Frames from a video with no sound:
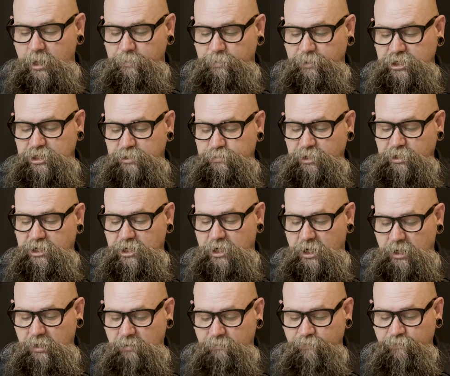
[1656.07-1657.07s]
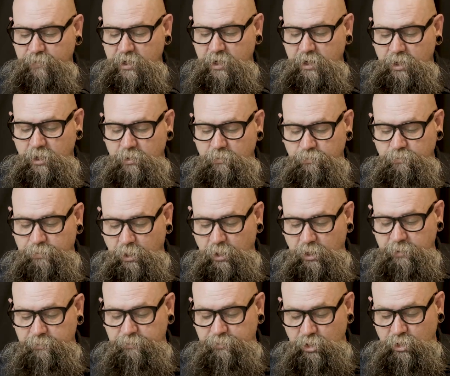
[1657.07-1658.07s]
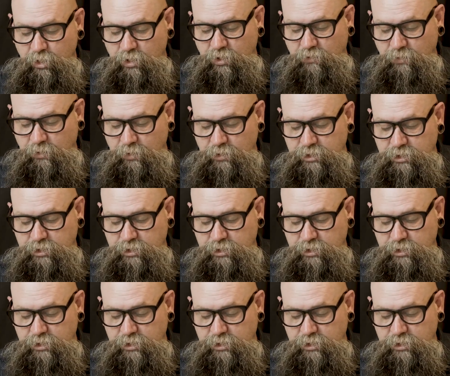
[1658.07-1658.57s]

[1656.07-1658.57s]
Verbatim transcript: But he's become useful